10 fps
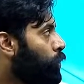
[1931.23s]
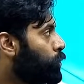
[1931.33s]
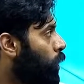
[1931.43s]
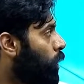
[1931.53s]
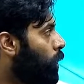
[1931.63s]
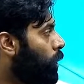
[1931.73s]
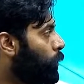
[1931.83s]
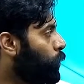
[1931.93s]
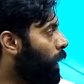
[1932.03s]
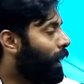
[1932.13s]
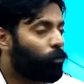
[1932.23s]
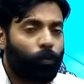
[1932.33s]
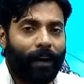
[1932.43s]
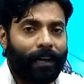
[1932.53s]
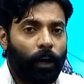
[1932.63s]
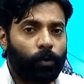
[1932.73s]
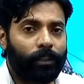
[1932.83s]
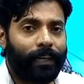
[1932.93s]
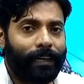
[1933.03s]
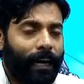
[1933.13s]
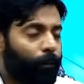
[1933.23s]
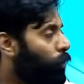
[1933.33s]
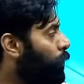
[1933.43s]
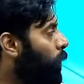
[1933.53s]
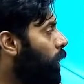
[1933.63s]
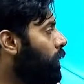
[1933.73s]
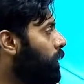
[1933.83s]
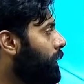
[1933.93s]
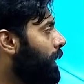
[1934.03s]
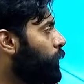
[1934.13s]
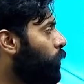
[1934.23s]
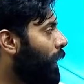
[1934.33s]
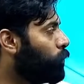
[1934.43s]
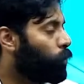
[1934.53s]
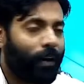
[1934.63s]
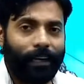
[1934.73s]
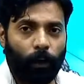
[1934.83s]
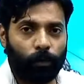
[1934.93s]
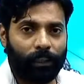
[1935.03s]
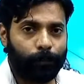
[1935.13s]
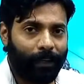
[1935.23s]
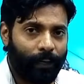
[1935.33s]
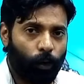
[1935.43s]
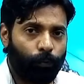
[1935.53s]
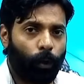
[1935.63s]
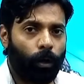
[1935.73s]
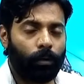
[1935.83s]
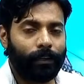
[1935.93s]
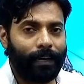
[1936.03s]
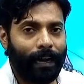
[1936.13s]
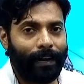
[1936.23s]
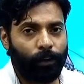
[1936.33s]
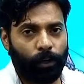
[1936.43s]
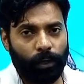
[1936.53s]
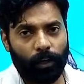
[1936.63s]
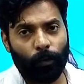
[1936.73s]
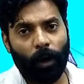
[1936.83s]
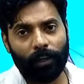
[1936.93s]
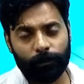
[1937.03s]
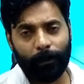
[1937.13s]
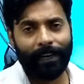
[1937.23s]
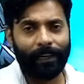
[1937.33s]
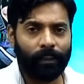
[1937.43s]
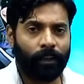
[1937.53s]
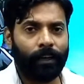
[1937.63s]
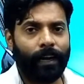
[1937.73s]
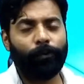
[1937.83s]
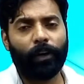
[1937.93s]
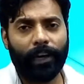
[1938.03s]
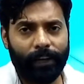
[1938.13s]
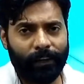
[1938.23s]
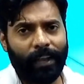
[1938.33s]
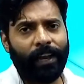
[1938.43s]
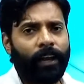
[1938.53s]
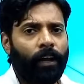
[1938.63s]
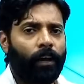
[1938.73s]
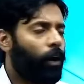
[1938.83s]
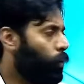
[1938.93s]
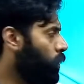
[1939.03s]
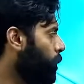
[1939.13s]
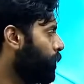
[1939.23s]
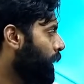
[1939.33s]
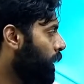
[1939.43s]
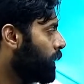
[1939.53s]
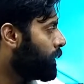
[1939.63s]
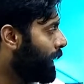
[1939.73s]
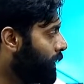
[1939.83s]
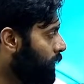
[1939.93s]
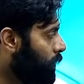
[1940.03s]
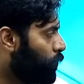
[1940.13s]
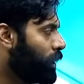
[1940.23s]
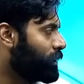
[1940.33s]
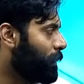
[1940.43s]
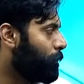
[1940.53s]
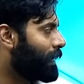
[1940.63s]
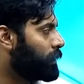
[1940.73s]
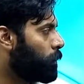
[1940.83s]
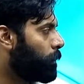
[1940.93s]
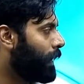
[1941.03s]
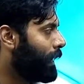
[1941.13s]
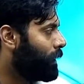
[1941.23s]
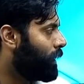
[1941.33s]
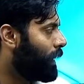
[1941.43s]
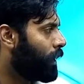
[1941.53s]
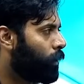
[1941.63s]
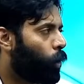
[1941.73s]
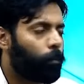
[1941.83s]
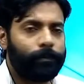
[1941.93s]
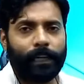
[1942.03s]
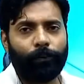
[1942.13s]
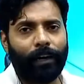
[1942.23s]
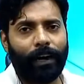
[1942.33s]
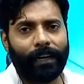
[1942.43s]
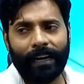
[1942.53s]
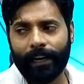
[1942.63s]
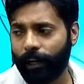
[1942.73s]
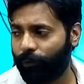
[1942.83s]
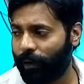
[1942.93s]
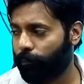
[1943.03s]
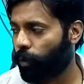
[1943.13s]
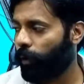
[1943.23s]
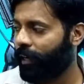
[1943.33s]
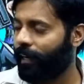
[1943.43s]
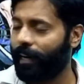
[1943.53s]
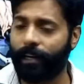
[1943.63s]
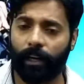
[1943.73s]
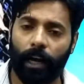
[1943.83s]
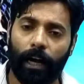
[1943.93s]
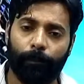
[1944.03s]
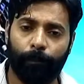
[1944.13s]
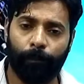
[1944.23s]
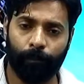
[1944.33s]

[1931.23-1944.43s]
So you have to find out the time of fall, then you have to find out the speed of fall, that at what speed it will hit the ground. Then what is the maximum height that an object will attain if I am throwing that up